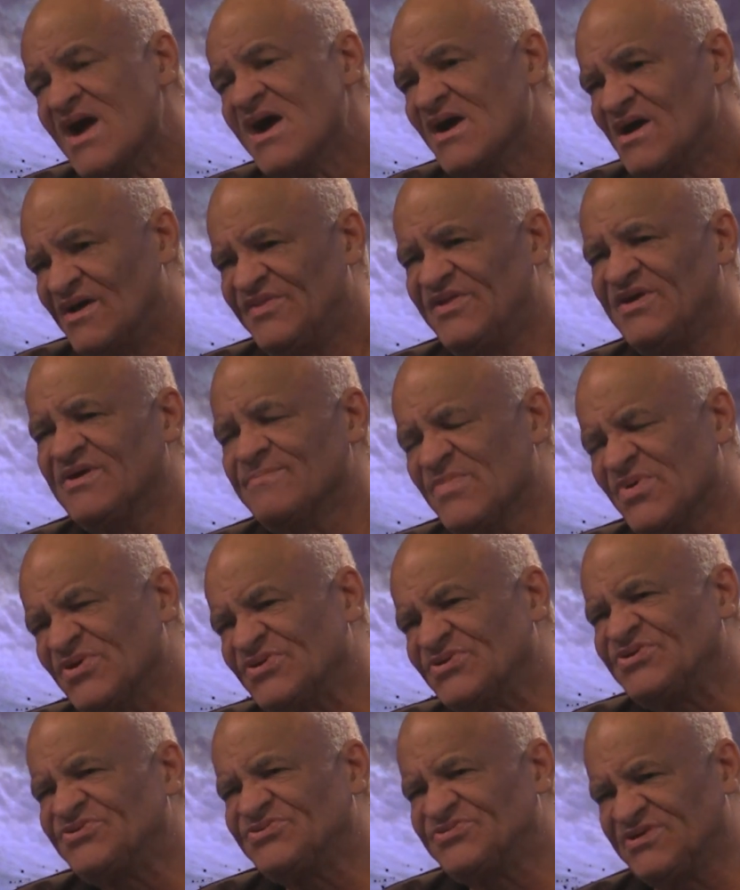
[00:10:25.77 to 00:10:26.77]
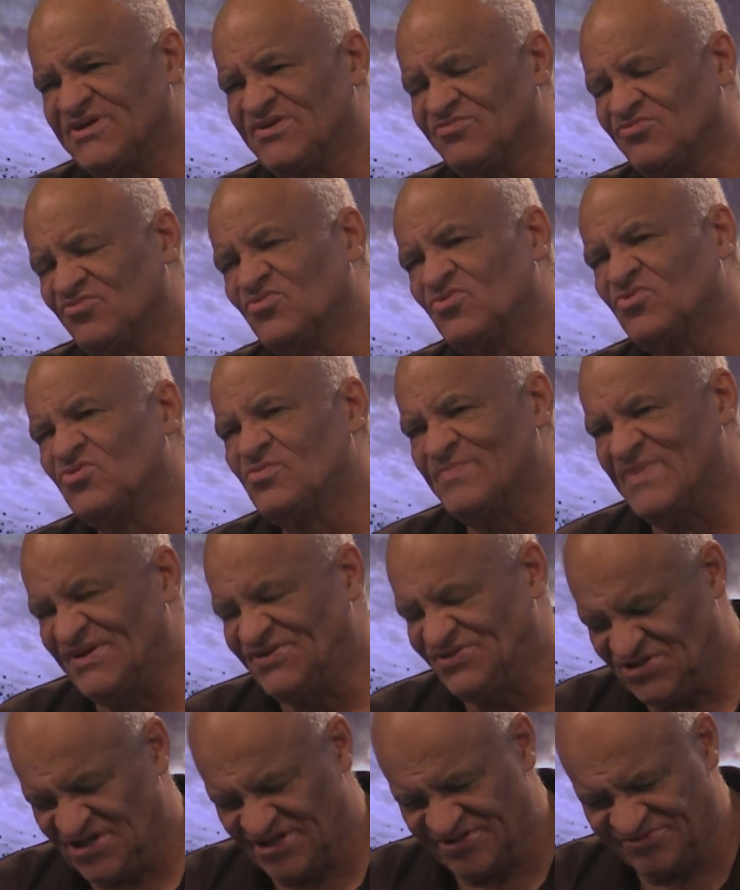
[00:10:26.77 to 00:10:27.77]
The emergency room at
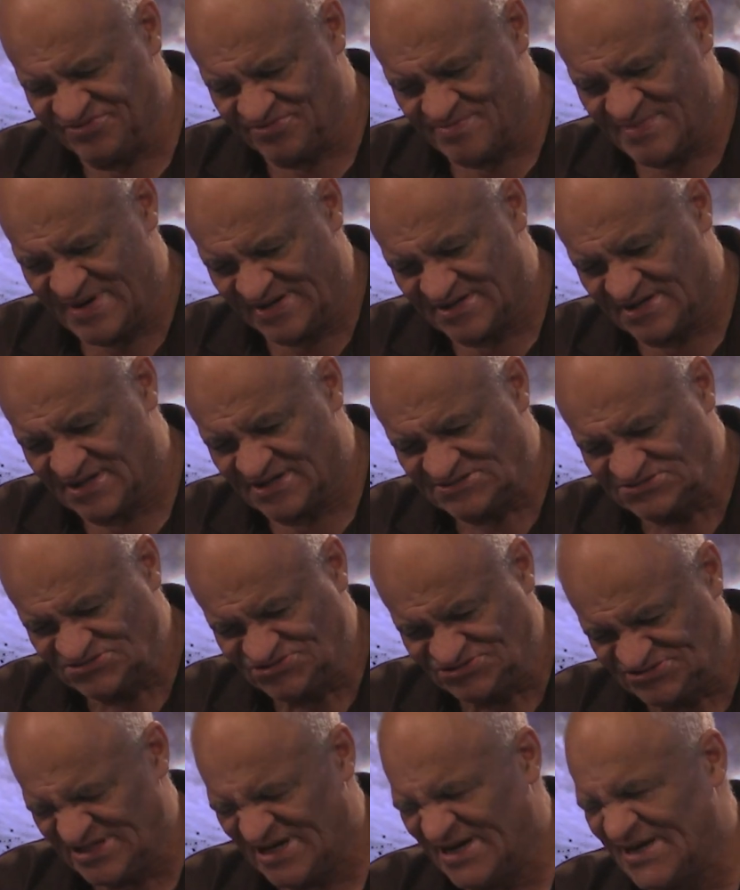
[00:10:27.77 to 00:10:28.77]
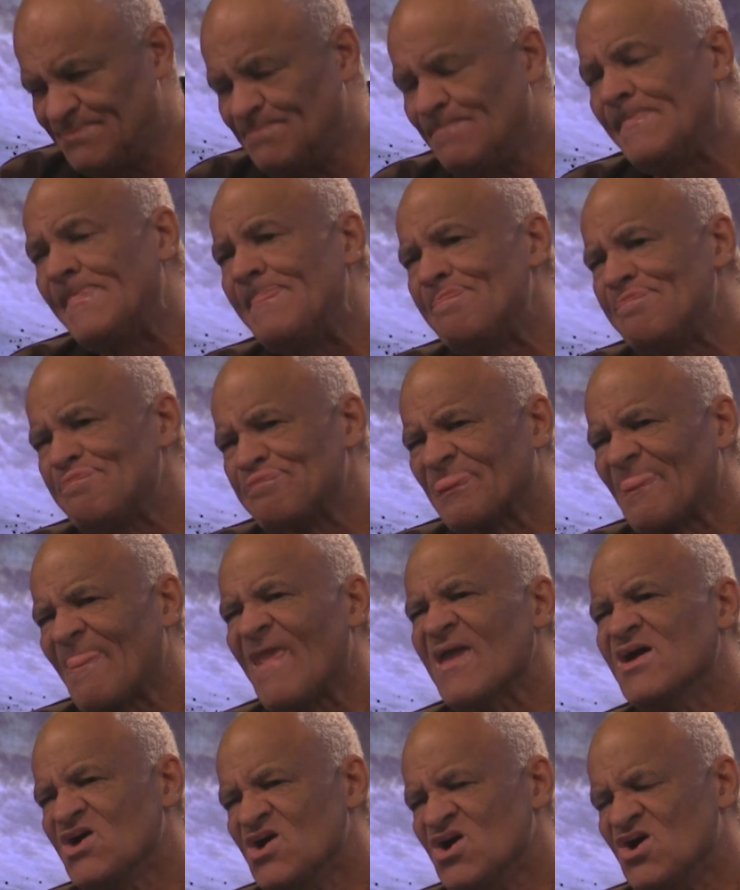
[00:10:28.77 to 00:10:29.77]
Cheshire Medical said,
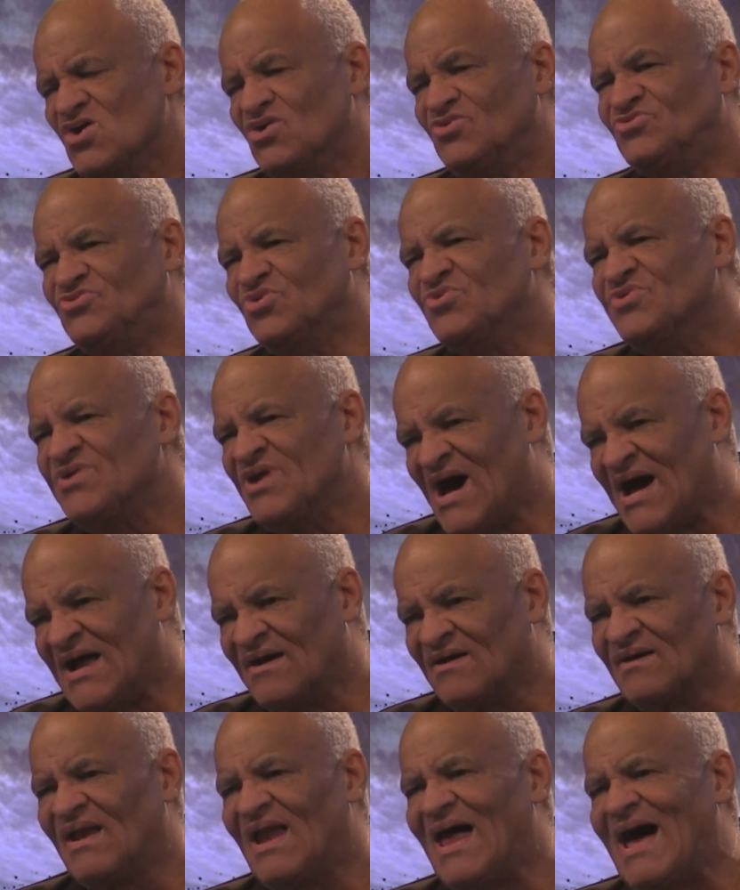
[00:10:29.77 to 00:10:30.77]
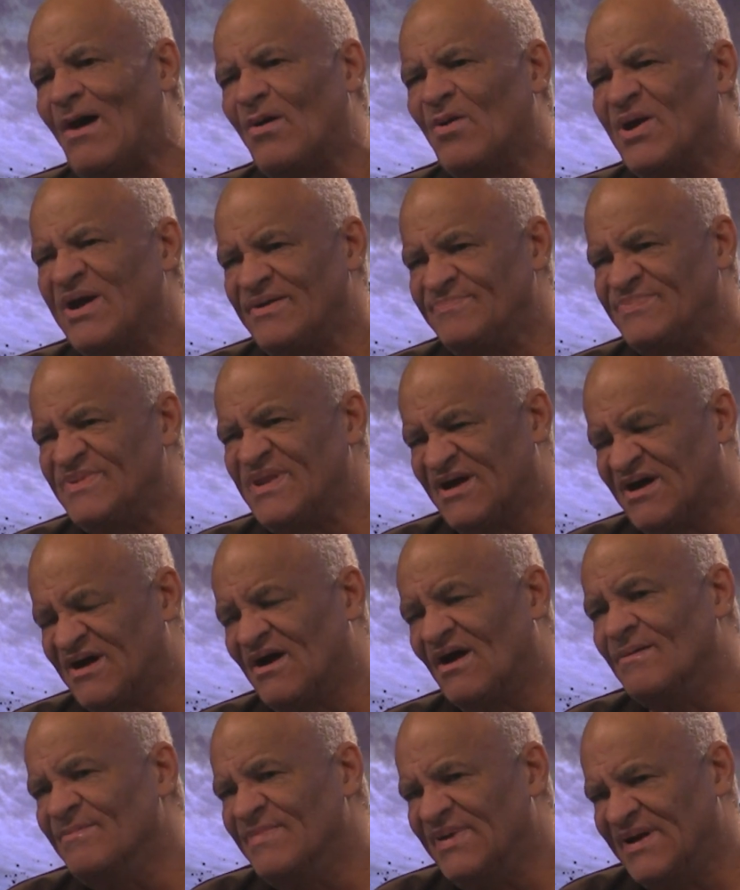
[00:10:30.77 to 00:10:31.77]
Do not allow him to
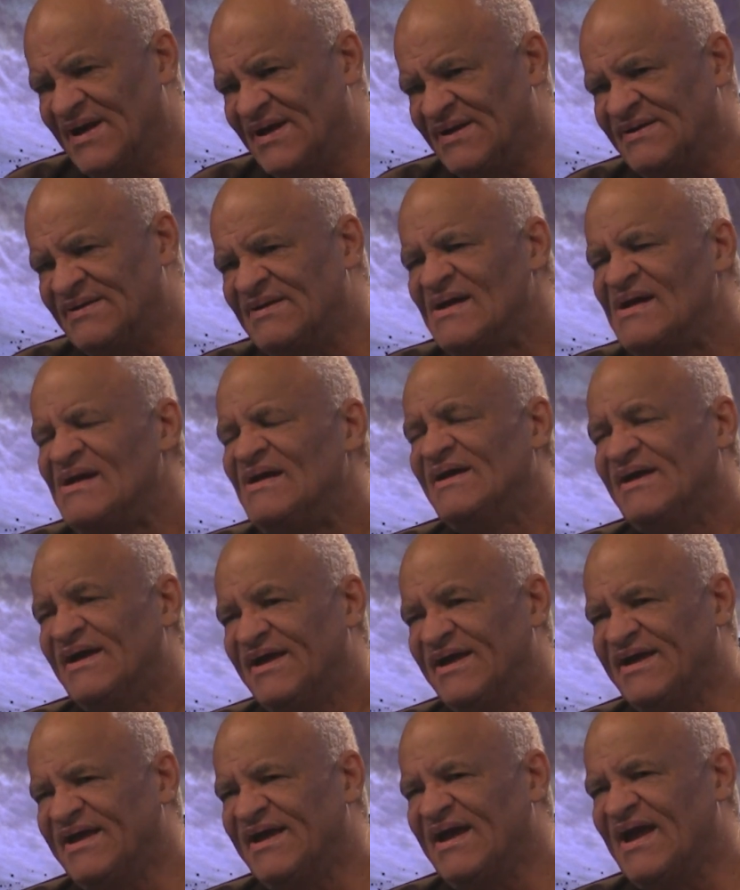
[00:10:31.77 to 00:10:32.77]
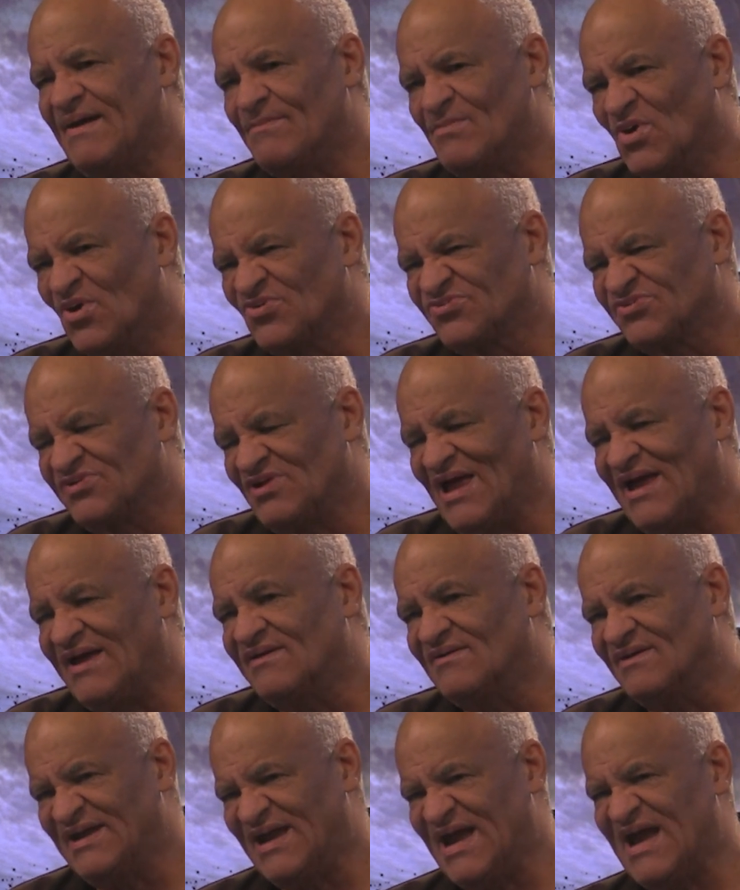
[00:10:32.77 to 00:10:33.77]
come in. He most
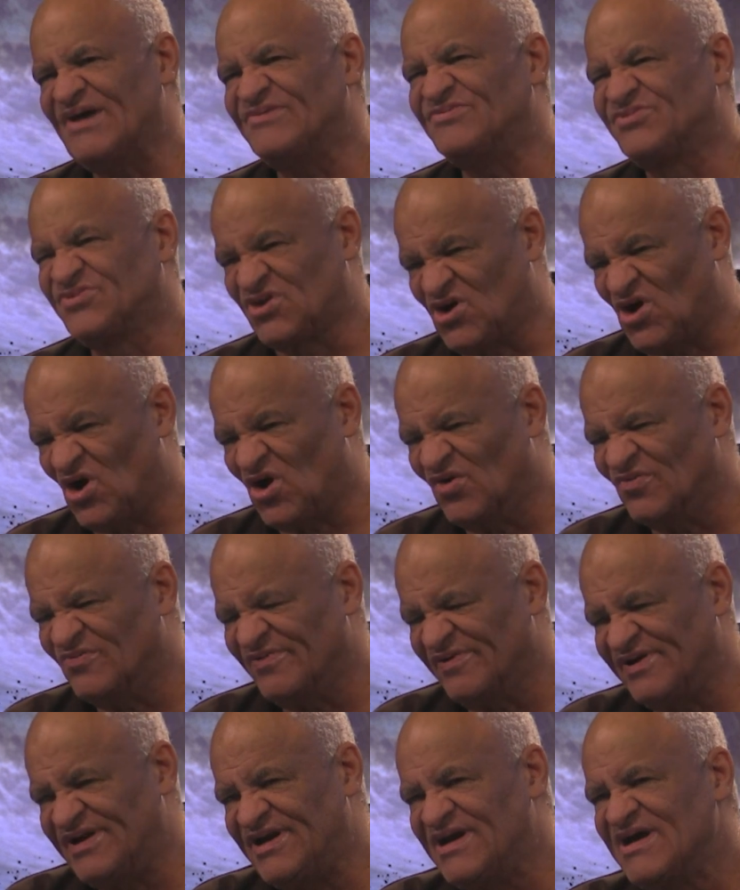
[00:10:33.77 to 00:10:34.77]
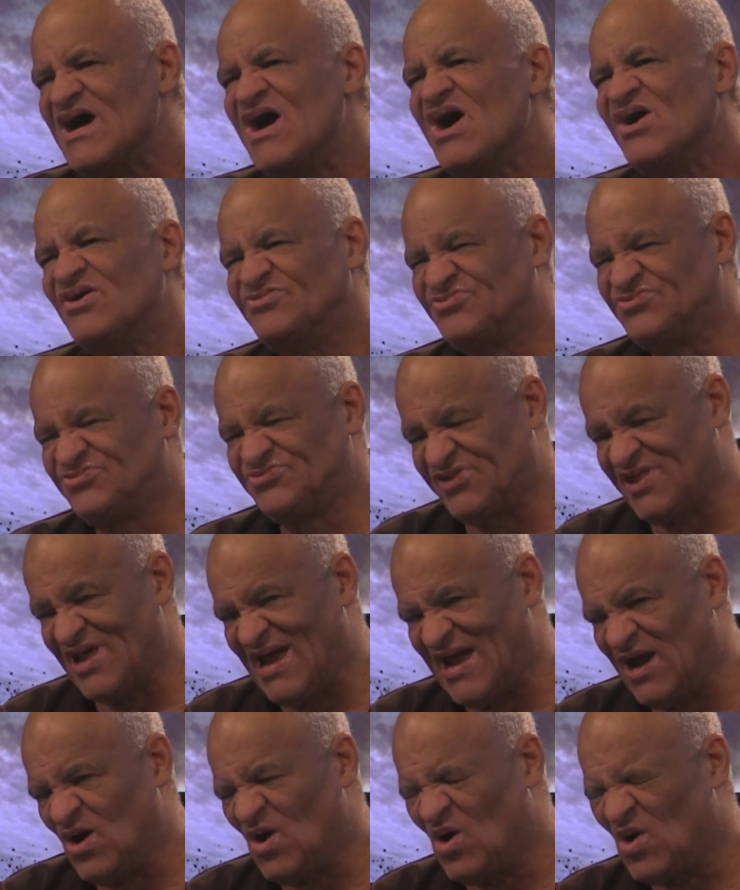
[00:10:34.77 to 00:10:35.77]
likely has COVID. Stay
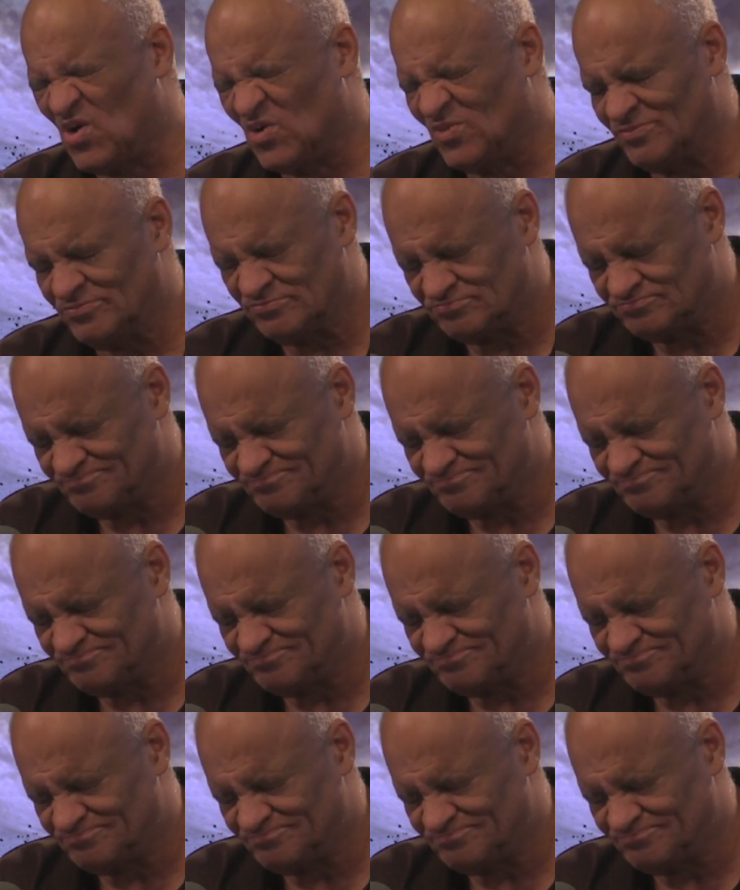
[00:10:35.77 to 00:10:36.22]
home.